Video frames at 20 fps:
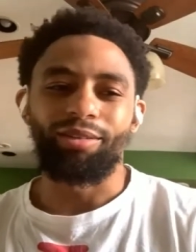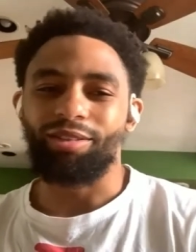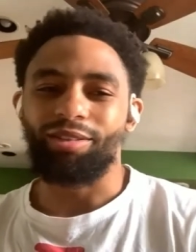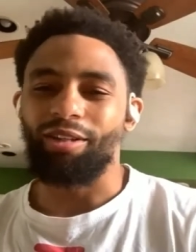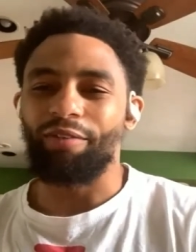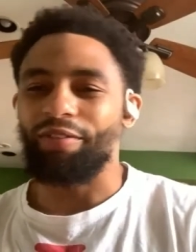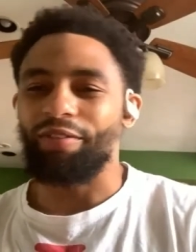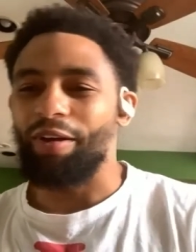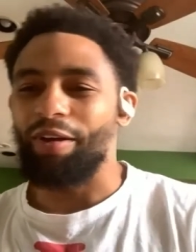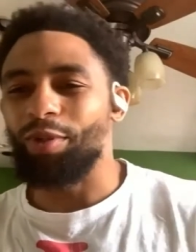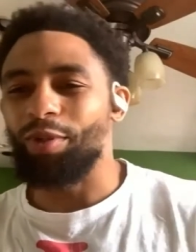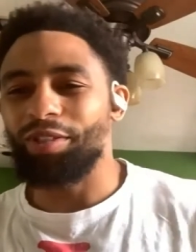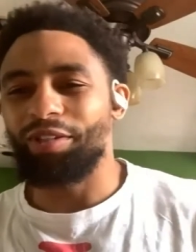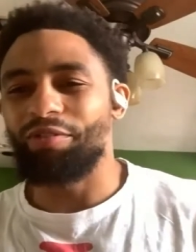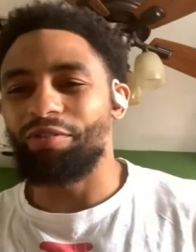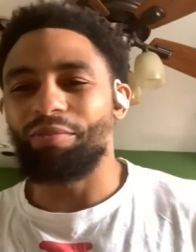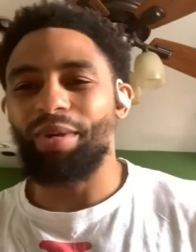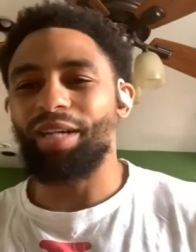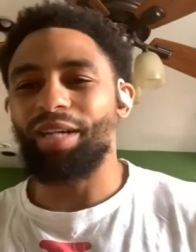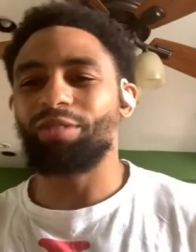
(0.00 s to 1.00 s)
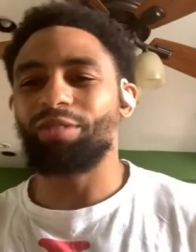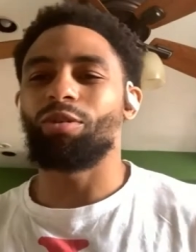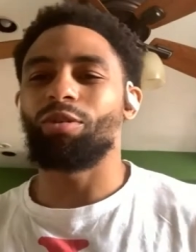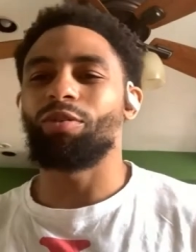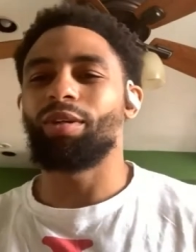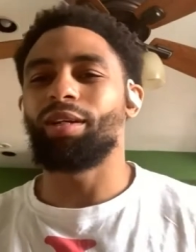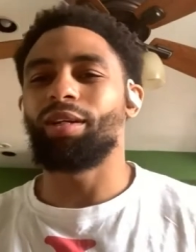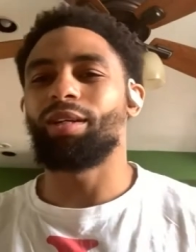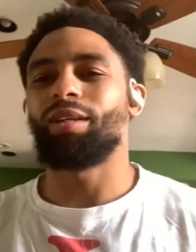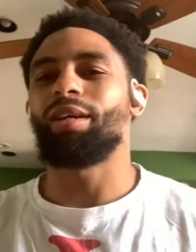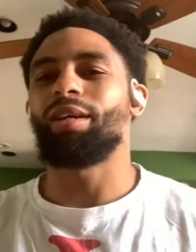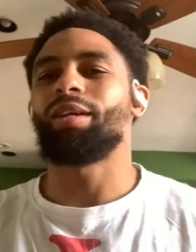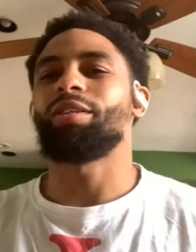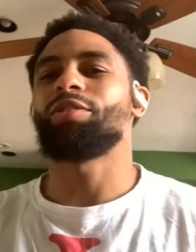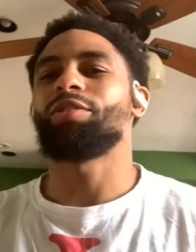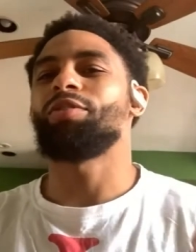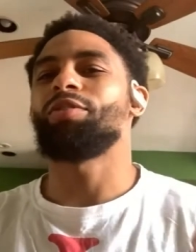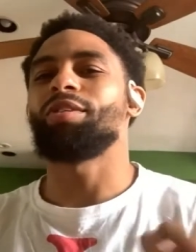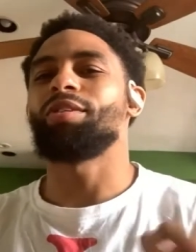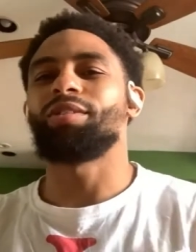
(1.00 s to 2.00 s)
stuff that wasn't even basketball related, like
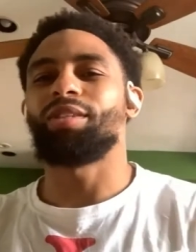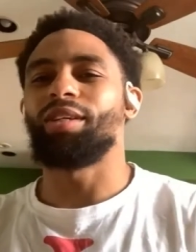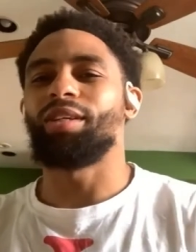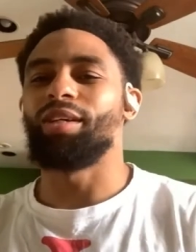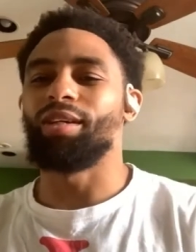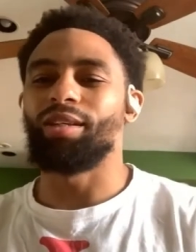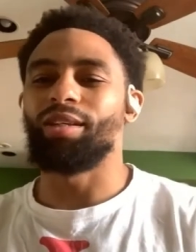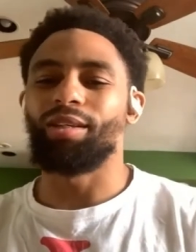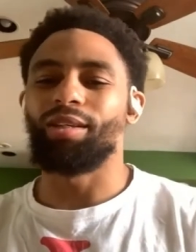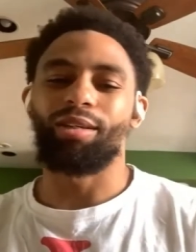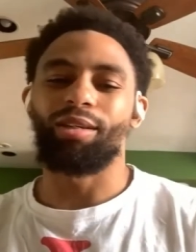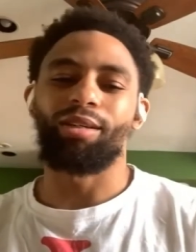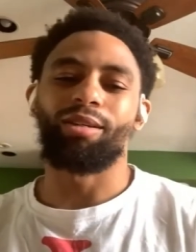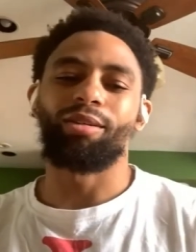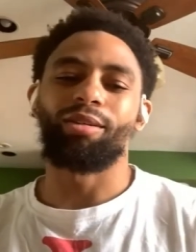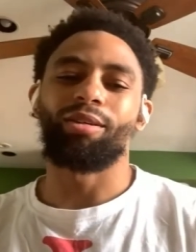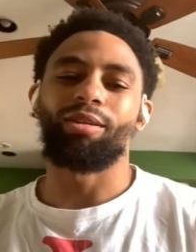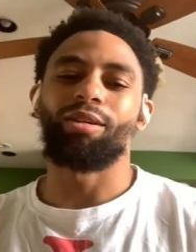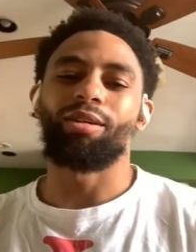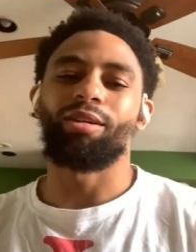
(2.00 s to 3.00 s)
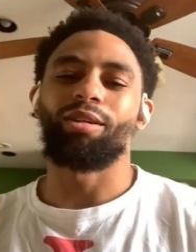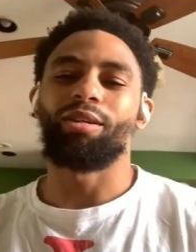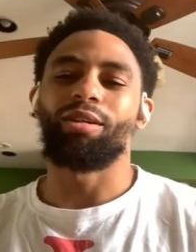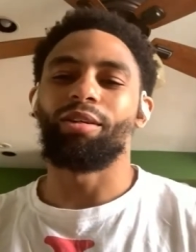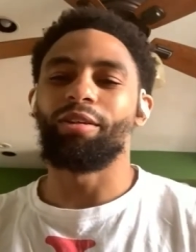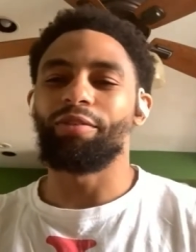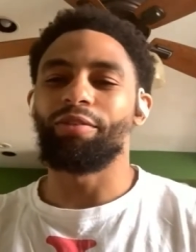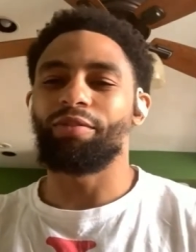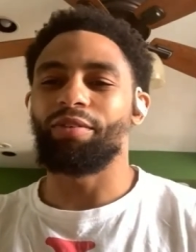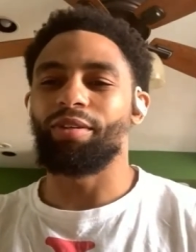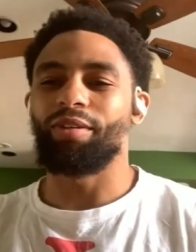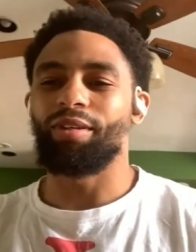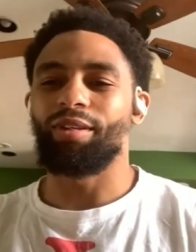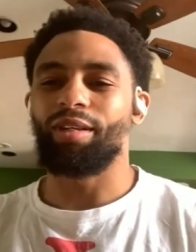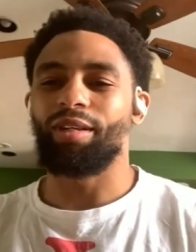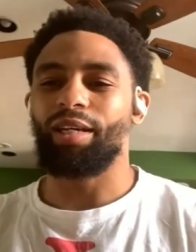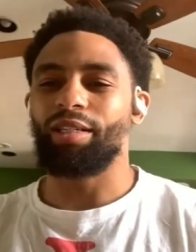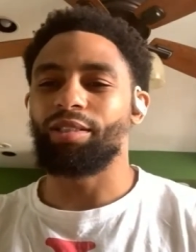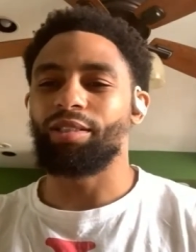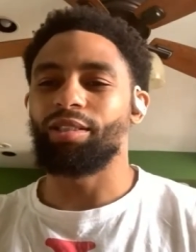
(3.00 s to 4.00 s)
as far as eating, lifting,
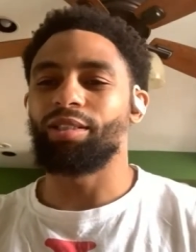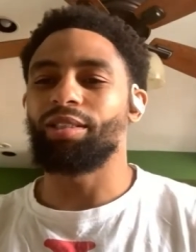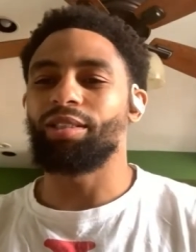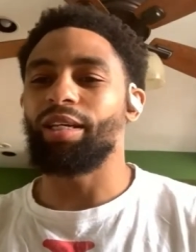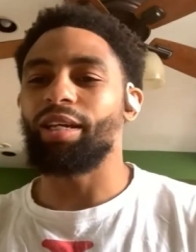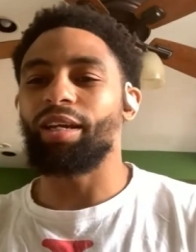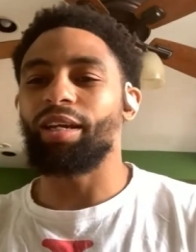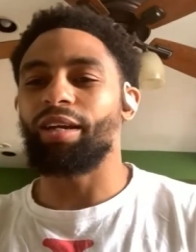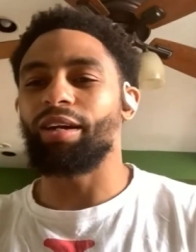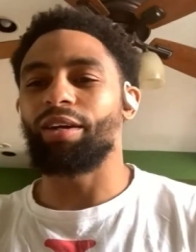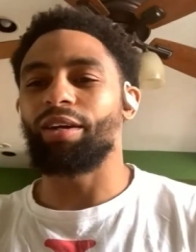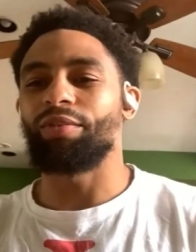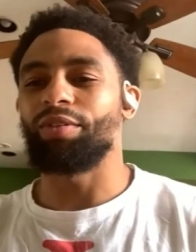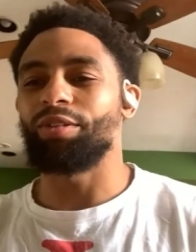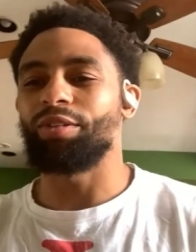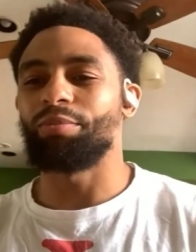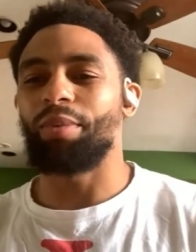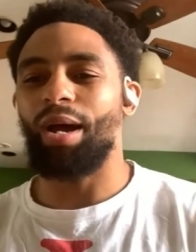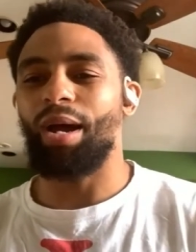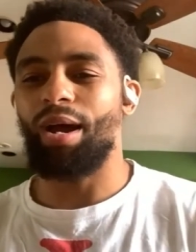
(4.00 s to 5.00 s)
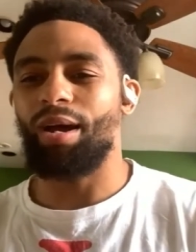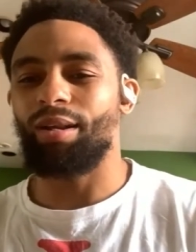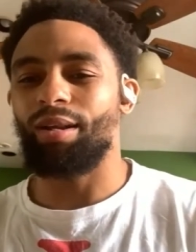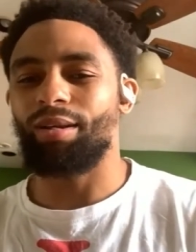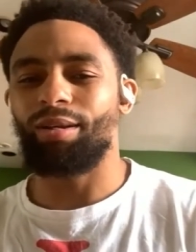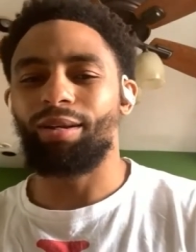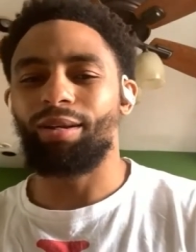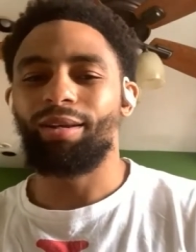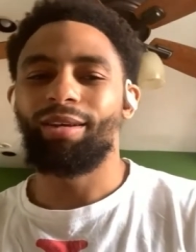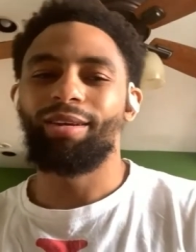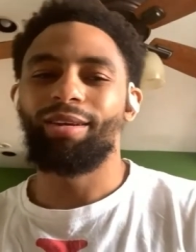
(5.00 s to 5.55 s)
like just taking care of his body.